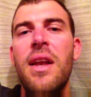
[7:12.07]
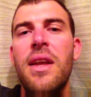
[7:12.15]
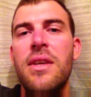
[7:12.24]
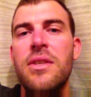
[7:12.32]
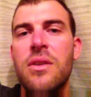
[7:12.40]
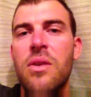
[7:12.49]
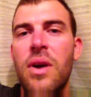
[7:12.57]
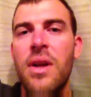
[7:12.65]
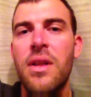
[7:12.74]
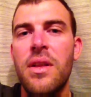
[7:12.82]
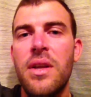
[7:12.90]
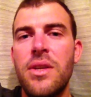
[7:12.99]
less
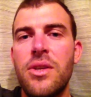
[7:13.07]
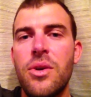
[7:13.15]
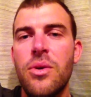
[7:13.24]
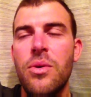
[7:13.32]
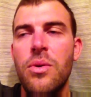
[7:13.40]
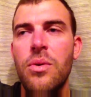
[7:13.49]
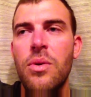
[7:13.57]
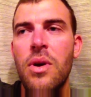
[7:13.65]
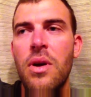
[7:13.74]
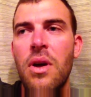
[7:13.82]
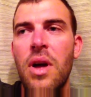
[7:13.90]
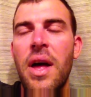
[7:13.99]
likely to
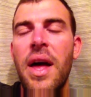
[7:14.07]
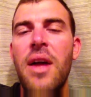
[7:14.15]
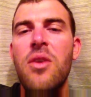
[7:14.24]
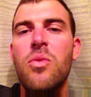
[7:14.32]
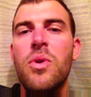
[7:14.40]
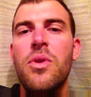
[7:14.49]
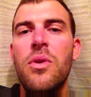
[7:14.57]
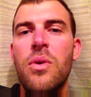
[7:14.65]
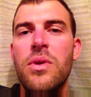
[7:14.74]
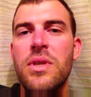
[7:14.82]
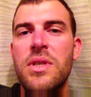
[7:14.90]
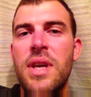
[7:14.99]
hunt with you
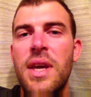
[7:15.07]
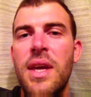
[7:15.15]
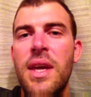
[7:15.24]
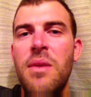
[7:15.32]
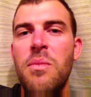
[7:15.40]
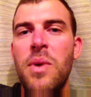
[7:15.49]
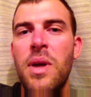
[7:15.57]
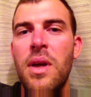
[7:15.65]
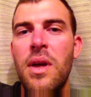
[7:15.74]
as a team